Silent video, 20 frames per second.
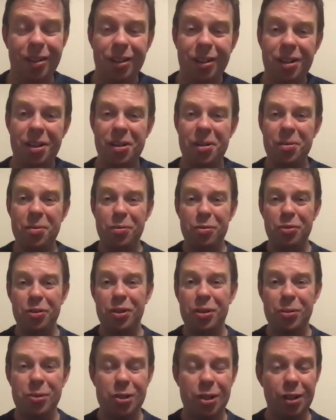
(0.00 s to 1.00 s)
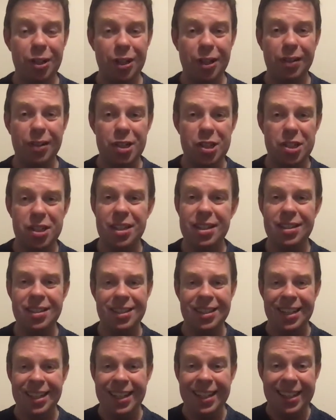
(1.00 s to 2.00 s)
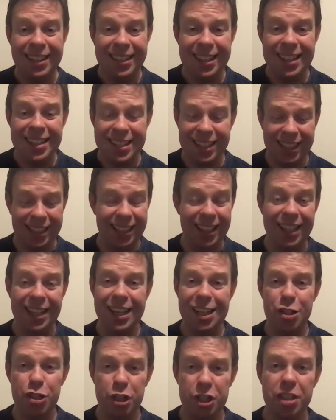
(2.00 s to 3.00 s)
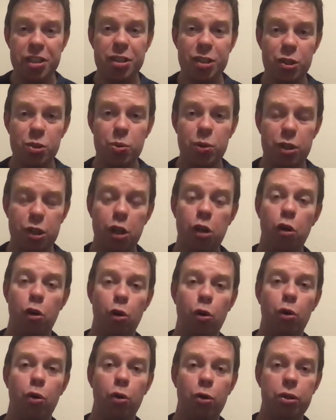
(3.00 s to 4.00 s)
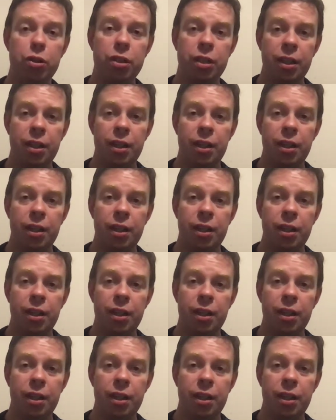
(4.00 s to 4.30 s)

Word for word: You know, for those early Christians, they declared Jesus was Lord